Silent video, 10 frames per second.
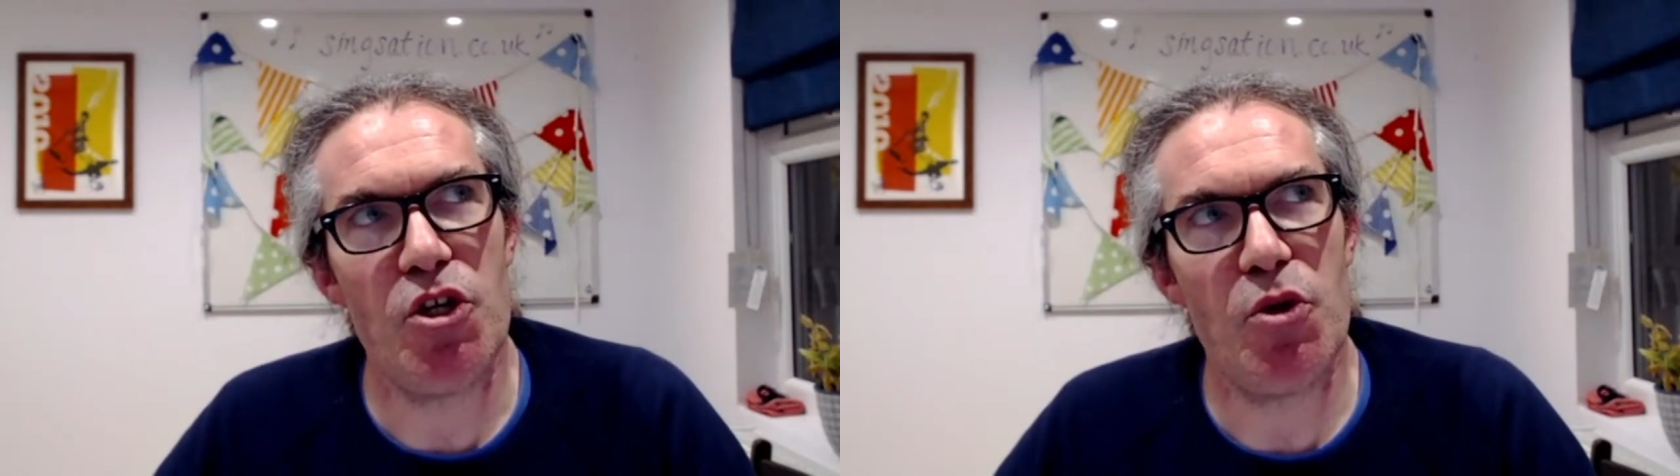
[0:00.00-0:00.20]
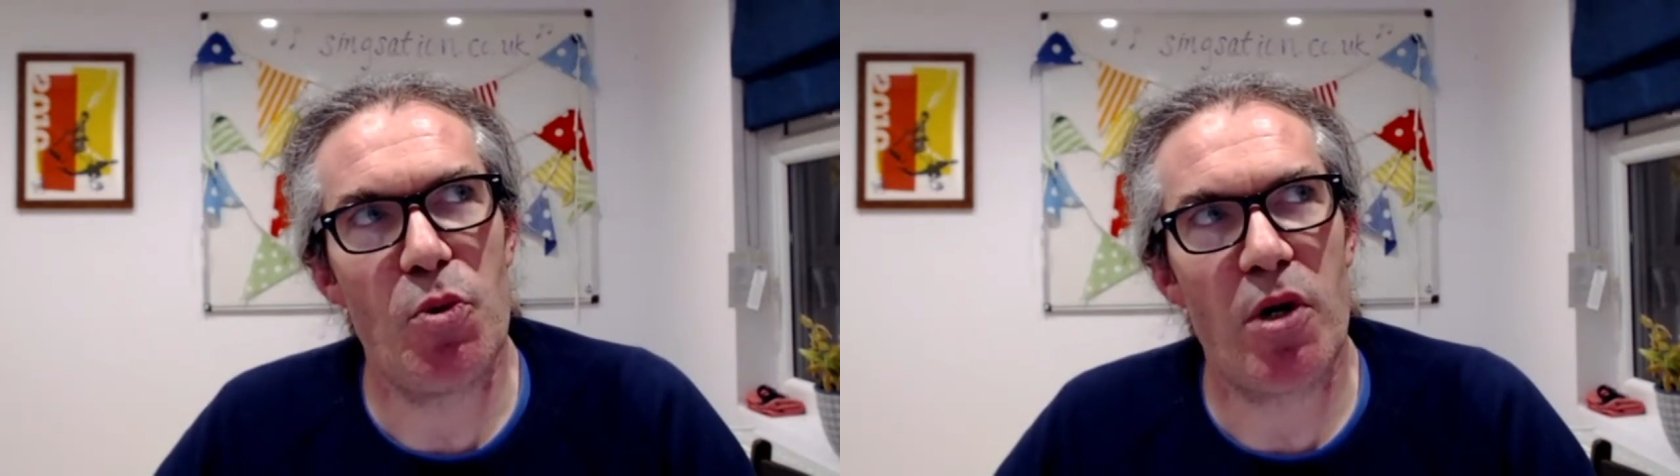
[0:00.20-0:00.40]

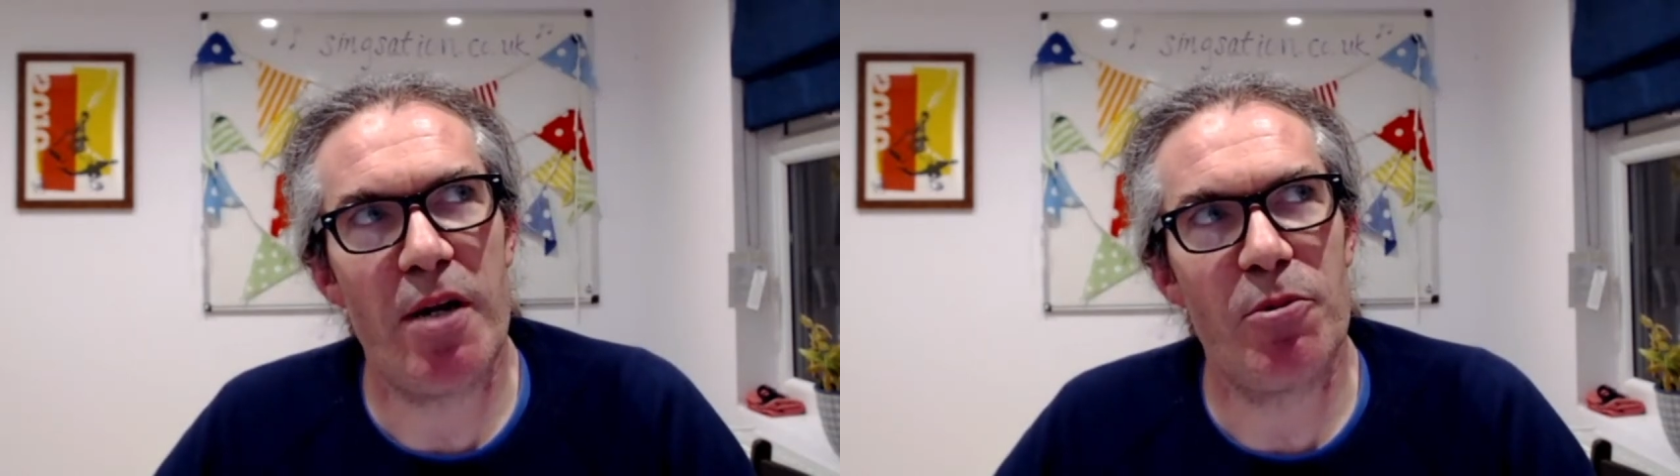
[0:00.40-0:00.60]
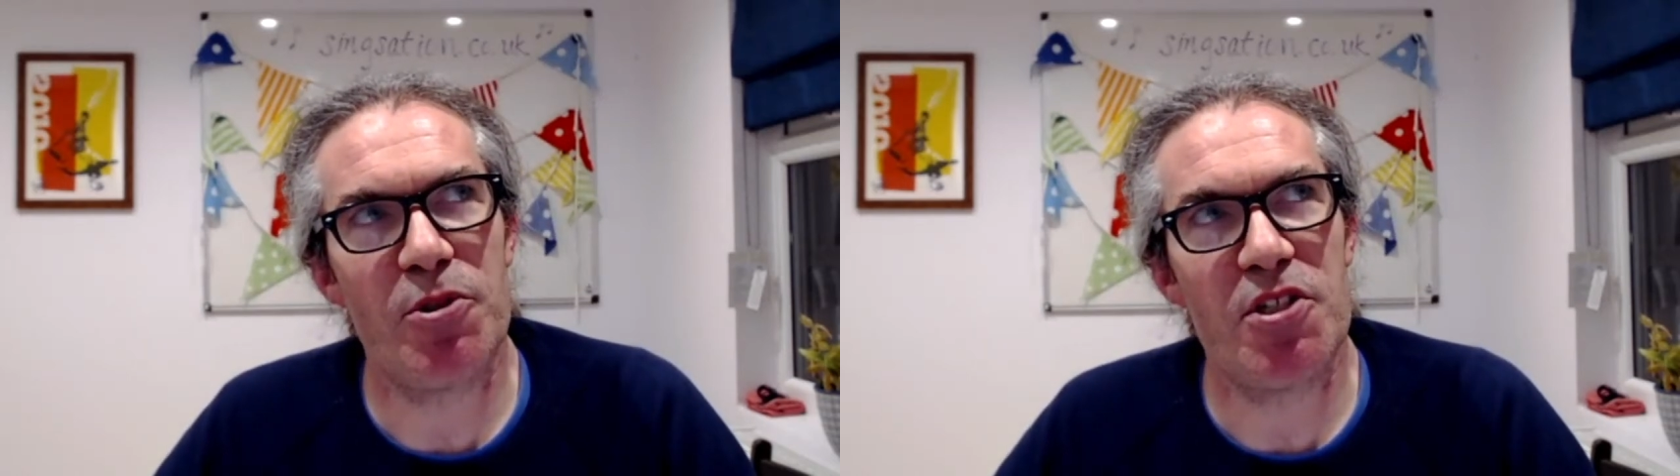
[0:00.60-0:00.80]
you were
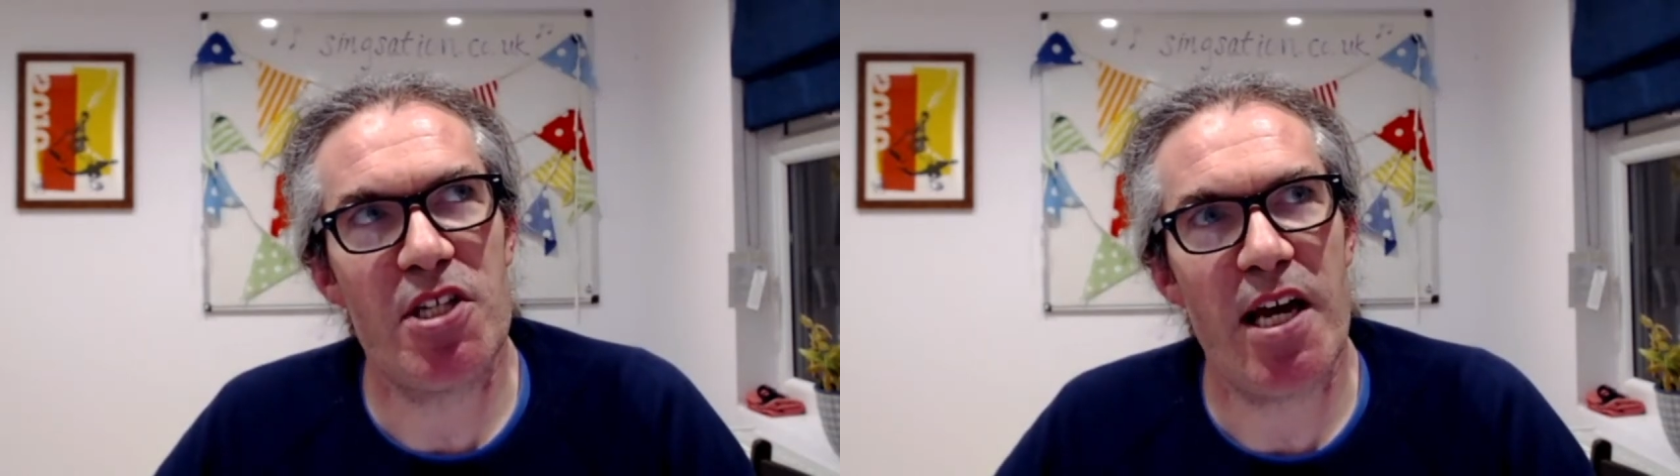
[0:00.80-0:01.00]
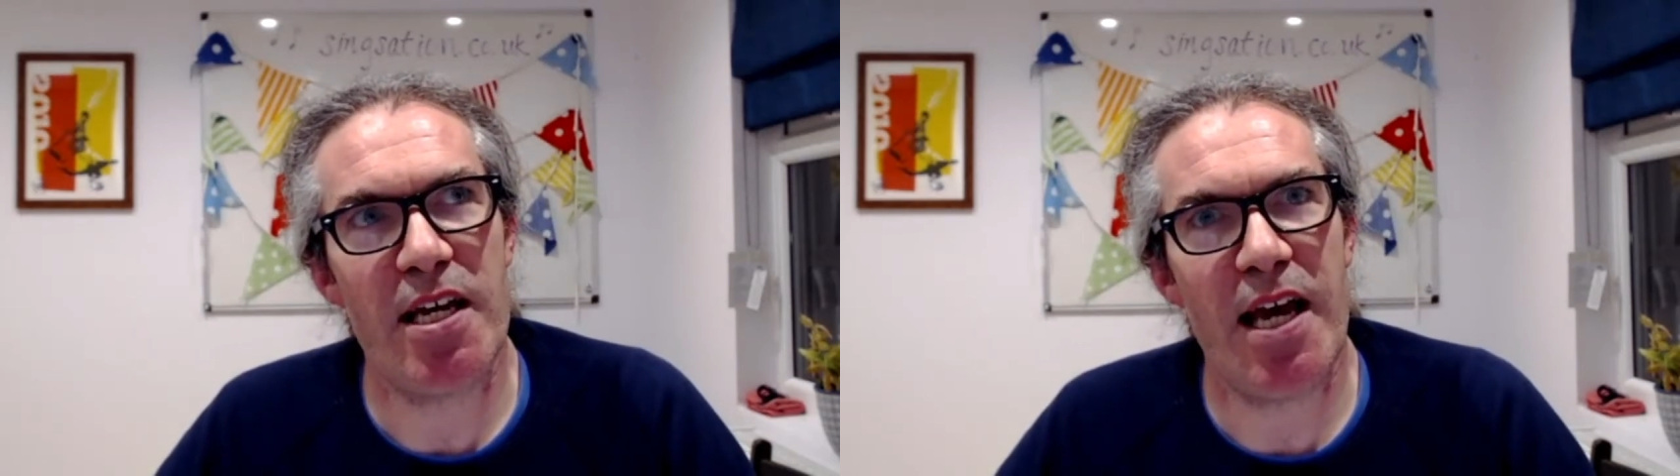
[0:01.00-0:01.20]
able
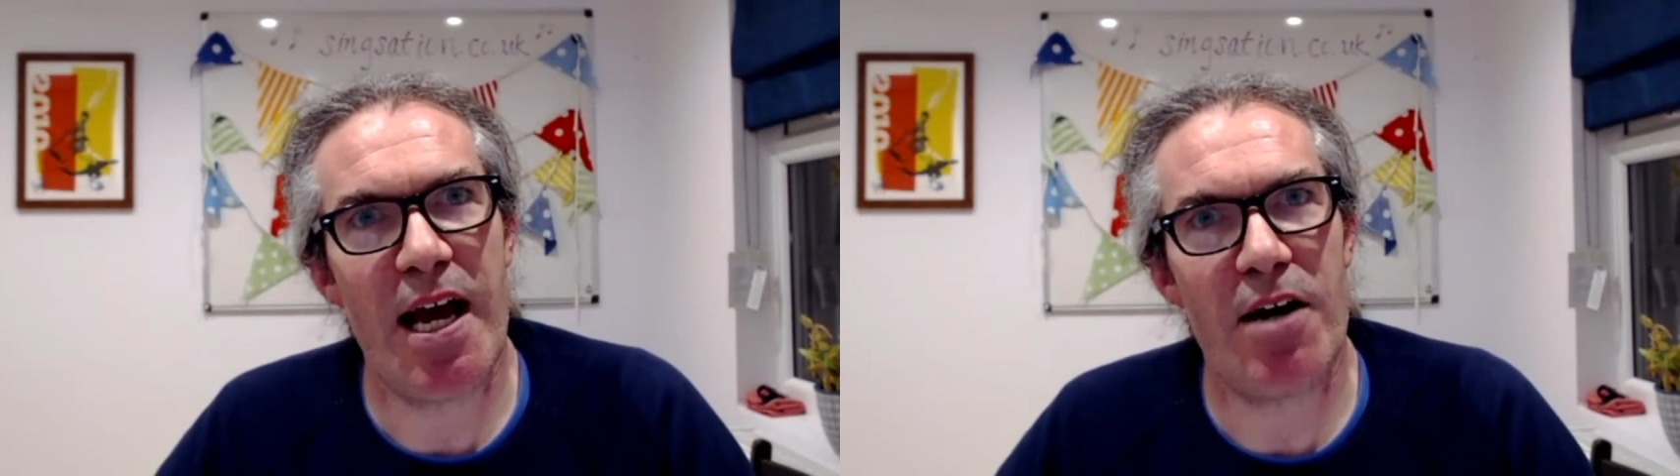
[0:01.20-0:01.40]
to take